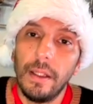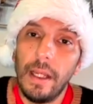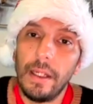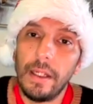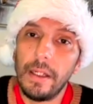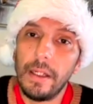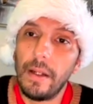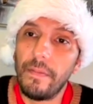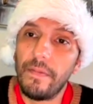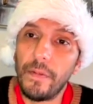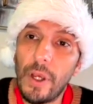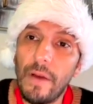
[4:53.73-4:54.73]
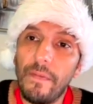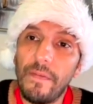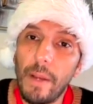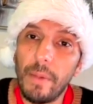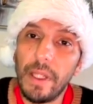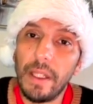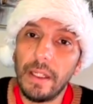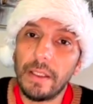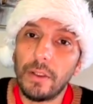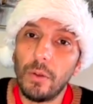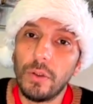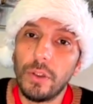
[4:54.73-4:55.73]
and you have family that
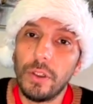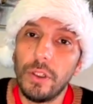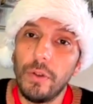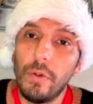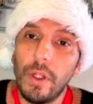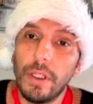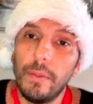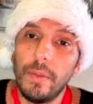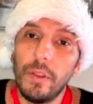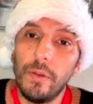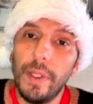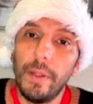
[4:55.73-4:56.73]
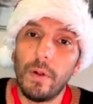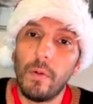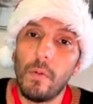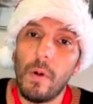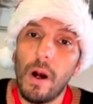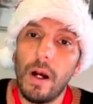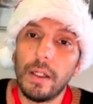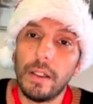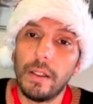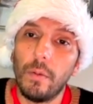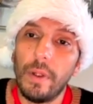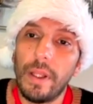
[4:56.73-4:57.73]
gets older, you want them to be able to walk
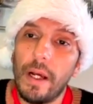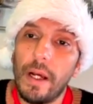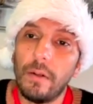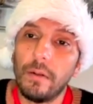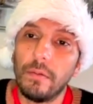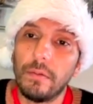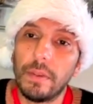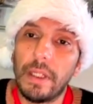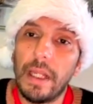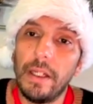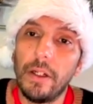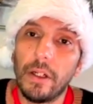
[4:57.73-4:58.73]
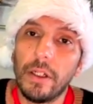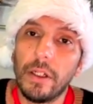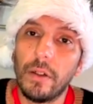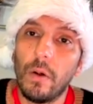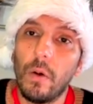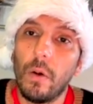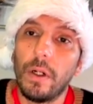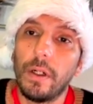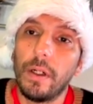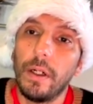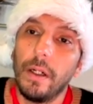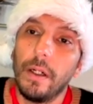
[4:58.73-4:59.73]
without getting hurt
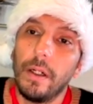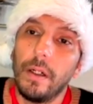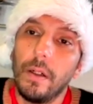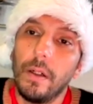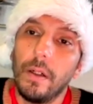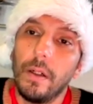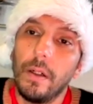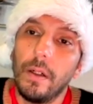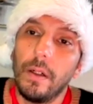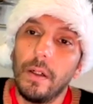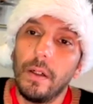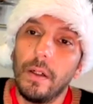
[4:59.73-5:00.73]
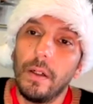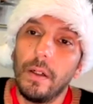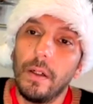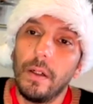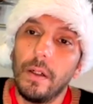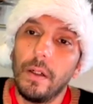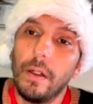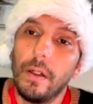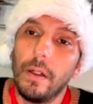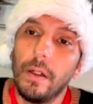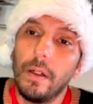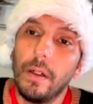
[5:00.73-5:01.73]
or anything
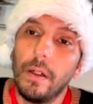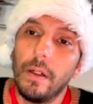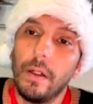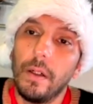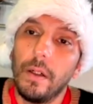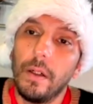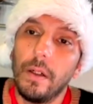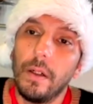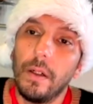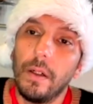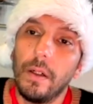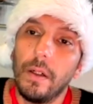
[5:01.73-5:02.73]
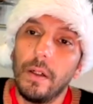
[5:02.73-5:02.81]
like that. Right now,